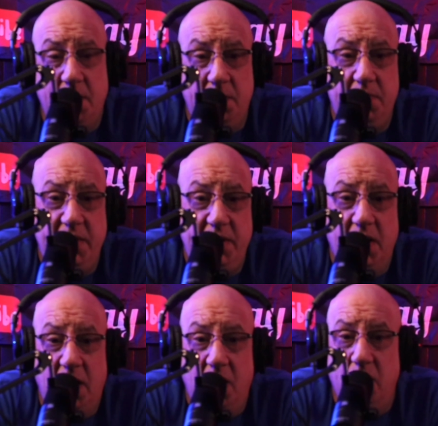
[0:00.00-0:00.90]

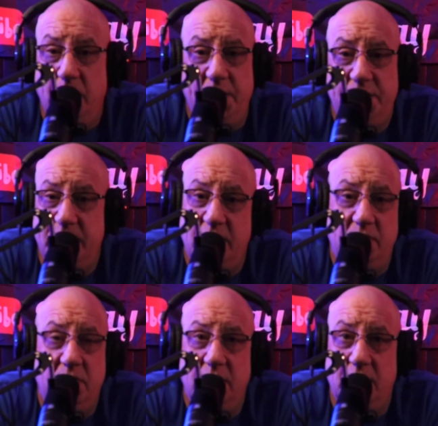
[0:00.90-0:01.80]
media outlets, and
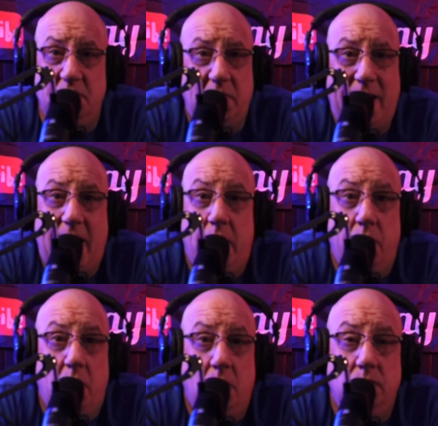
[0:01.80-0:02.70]
I don't
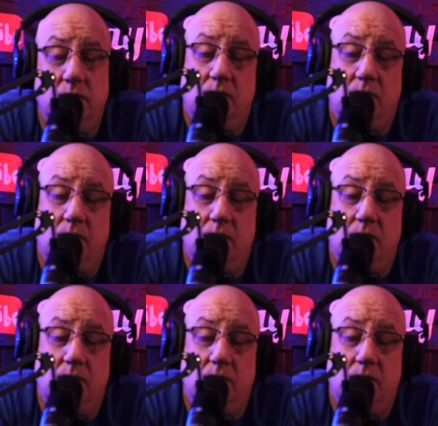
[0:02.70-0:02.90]
know.